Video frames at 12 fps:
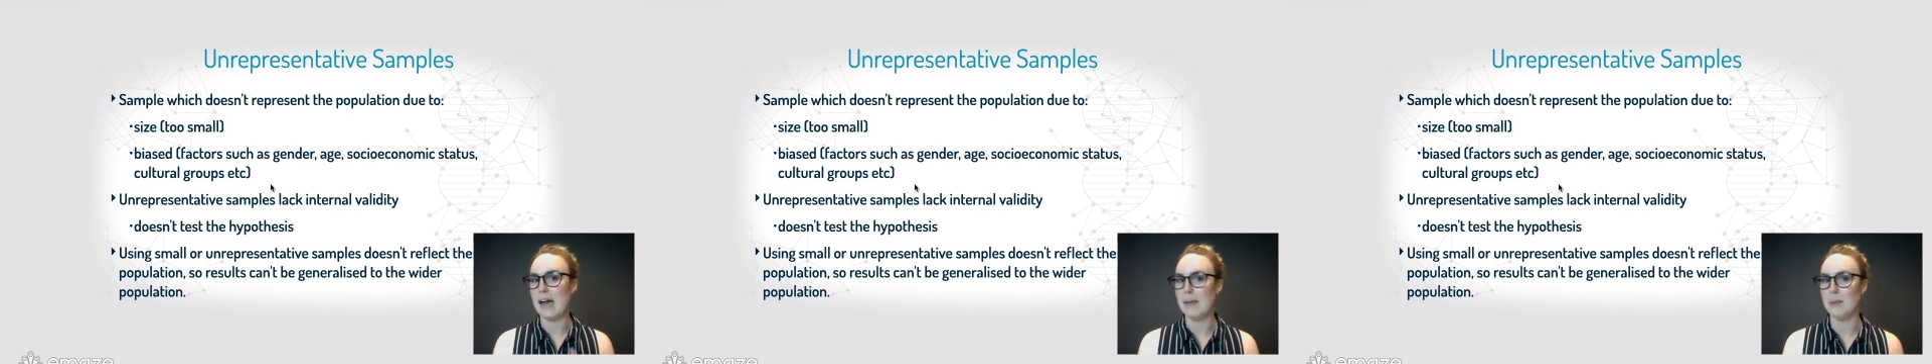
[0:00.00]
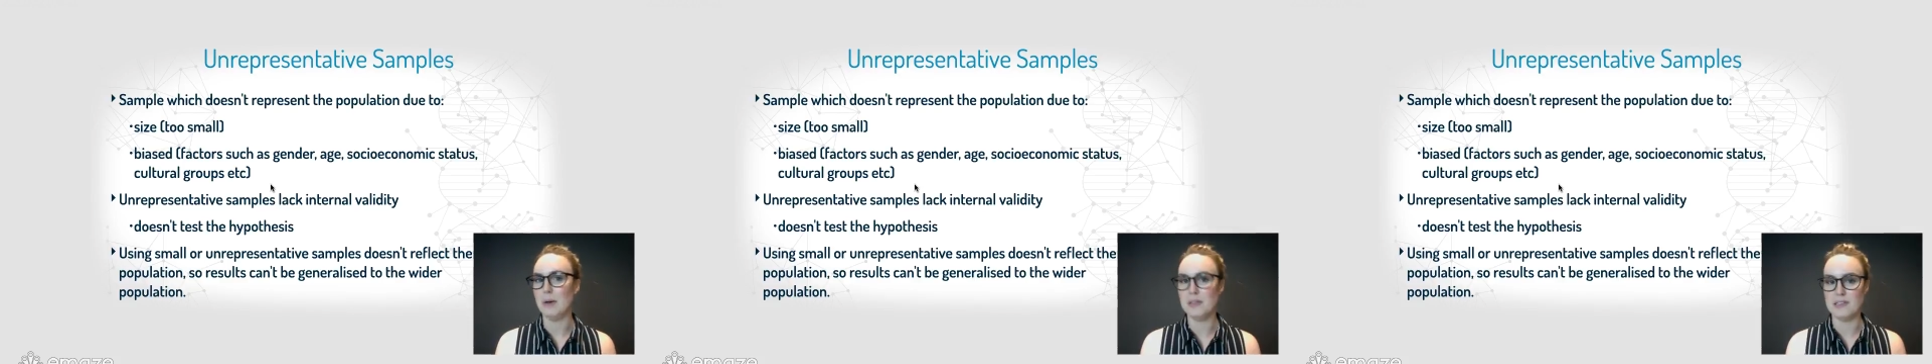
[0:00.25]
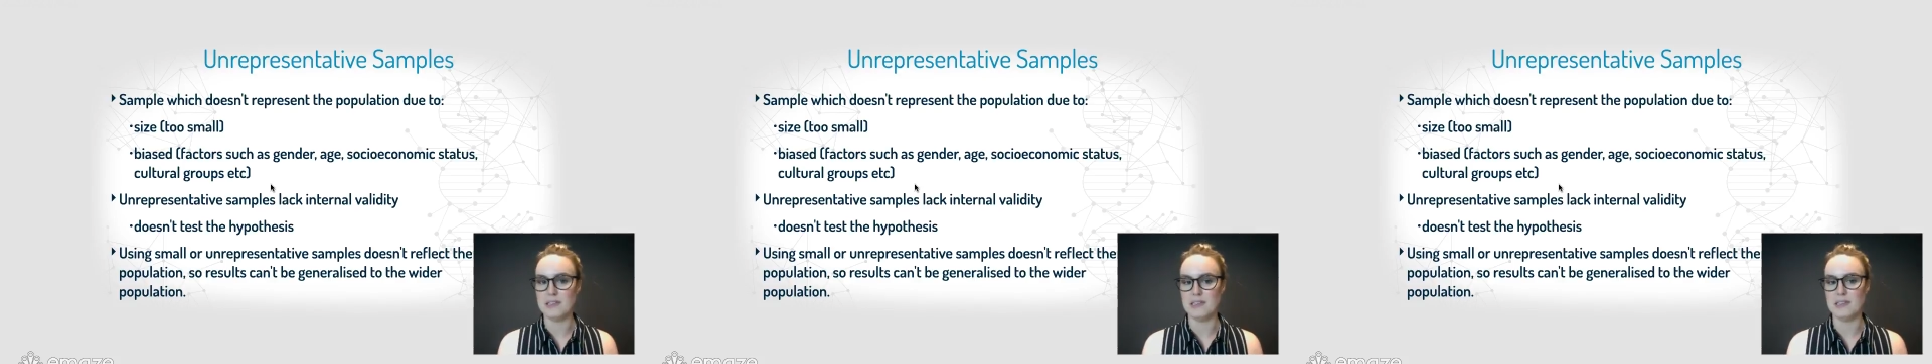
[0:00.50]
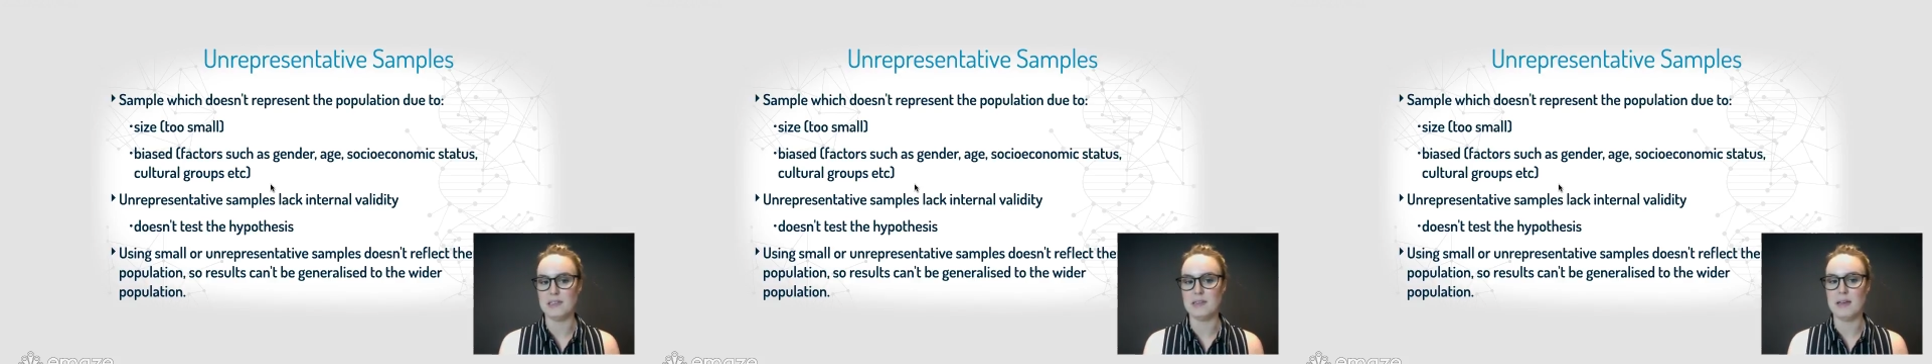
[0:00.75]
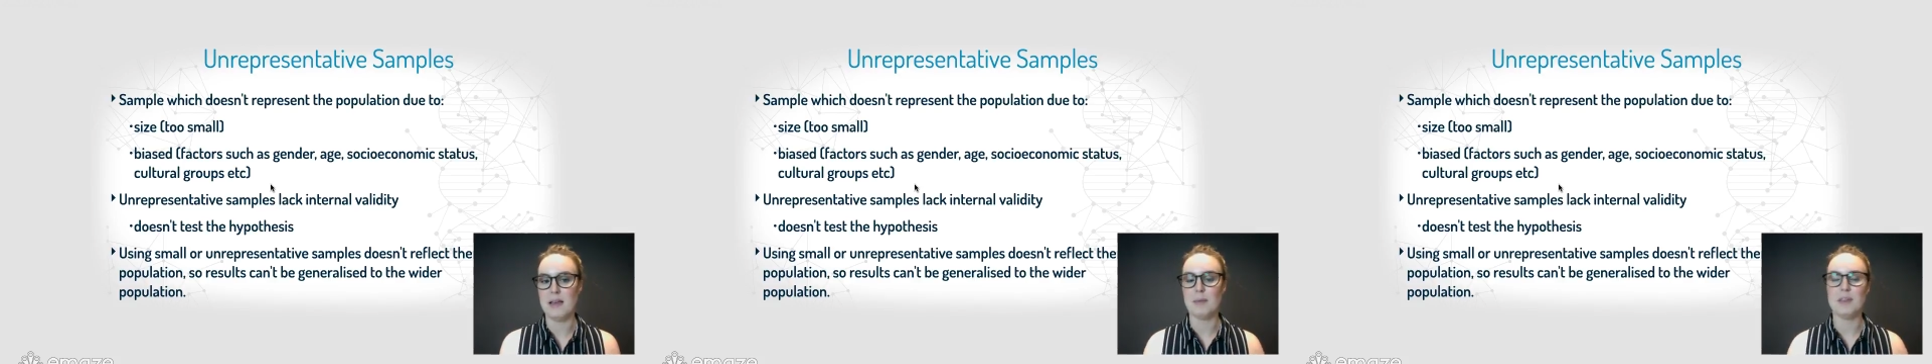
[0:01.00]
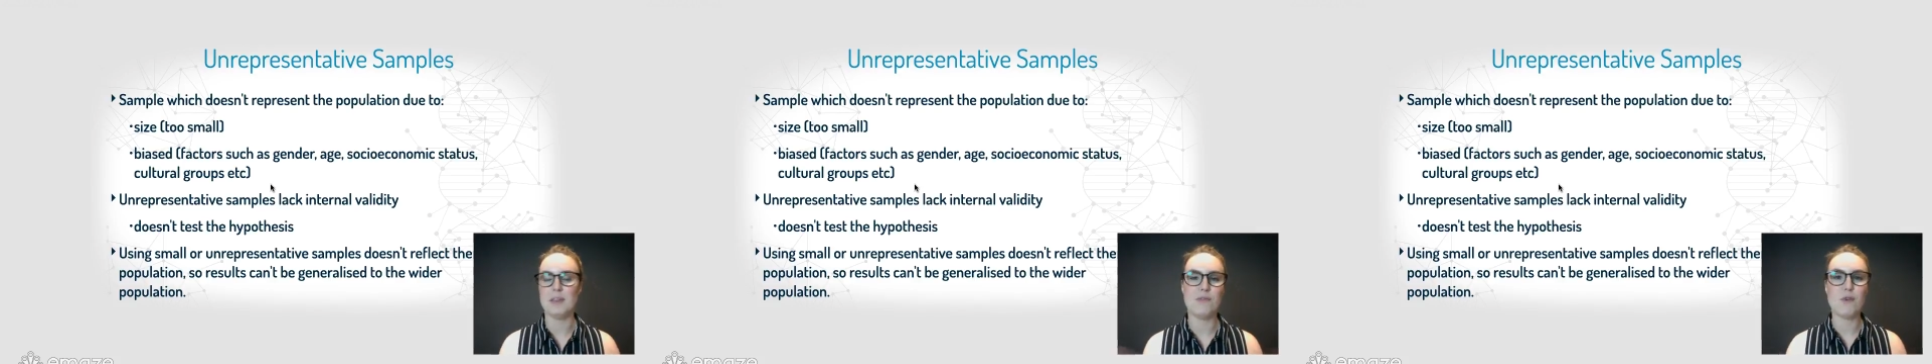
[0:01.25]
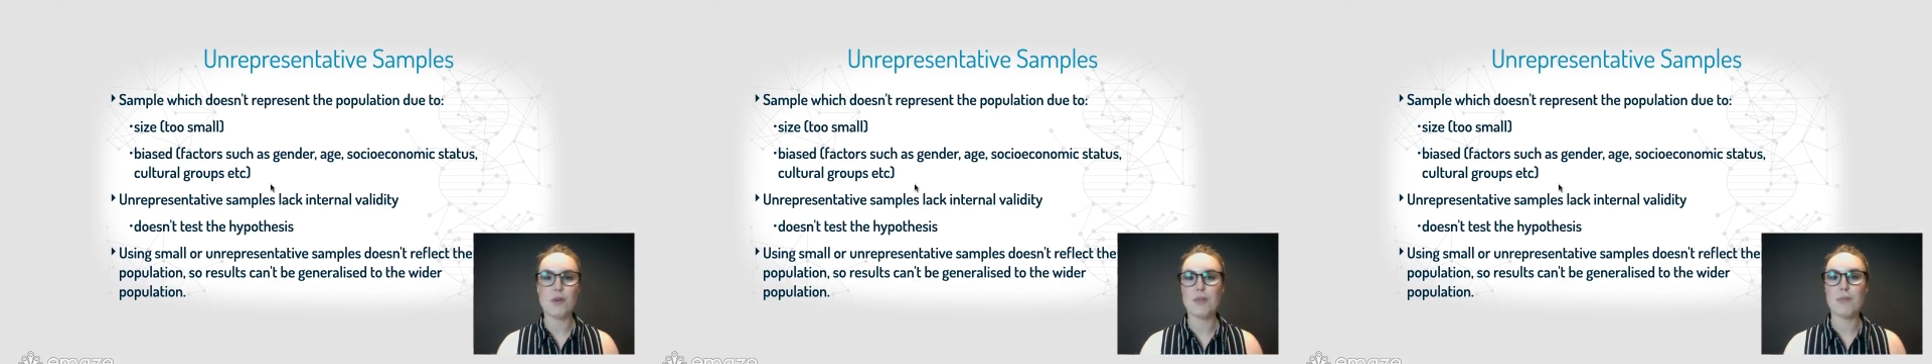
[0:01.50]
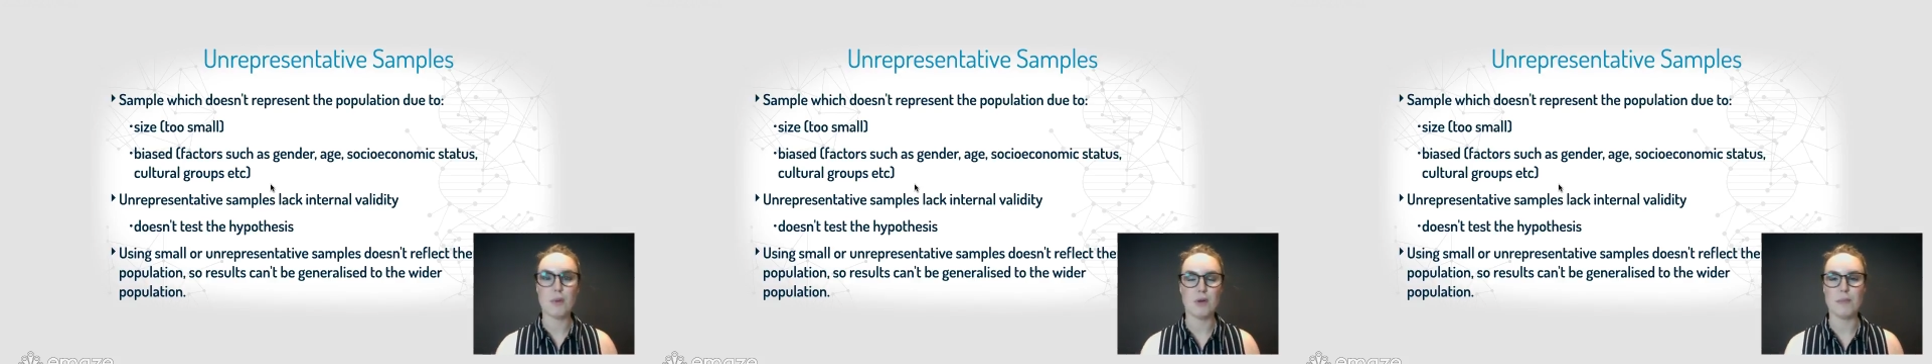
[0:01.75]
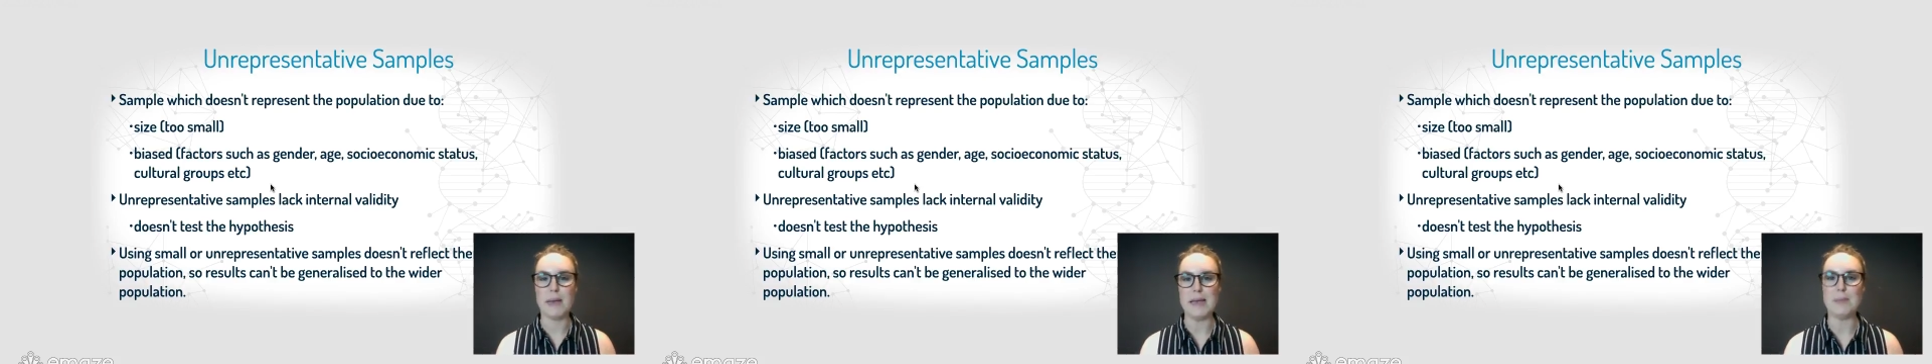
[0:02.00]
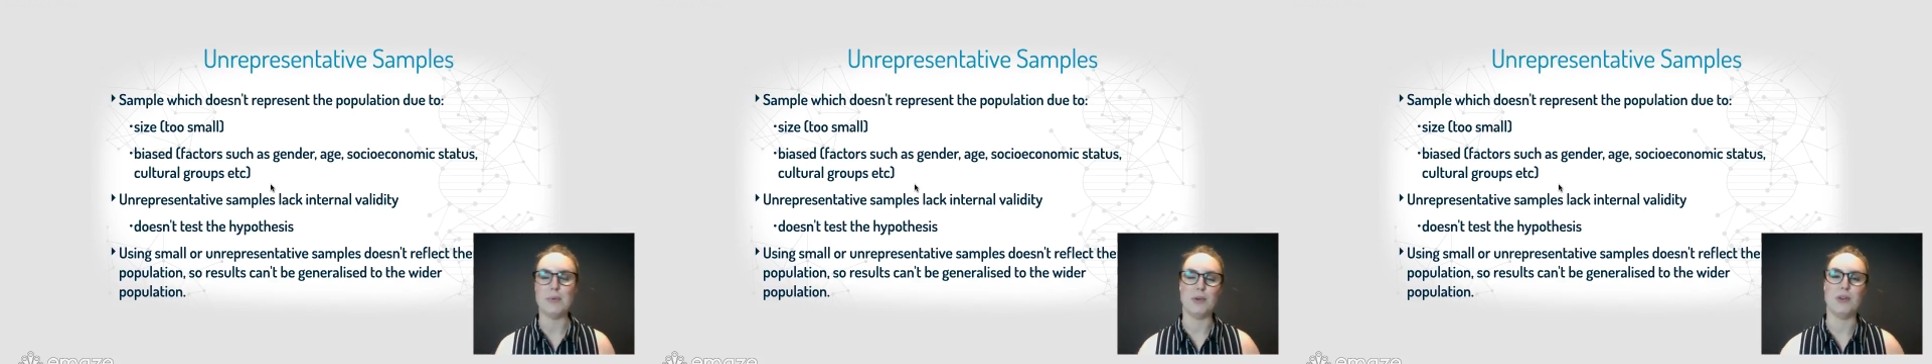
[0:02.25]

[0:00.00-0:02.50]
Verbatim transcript: hypothesis because they've got the wrong people.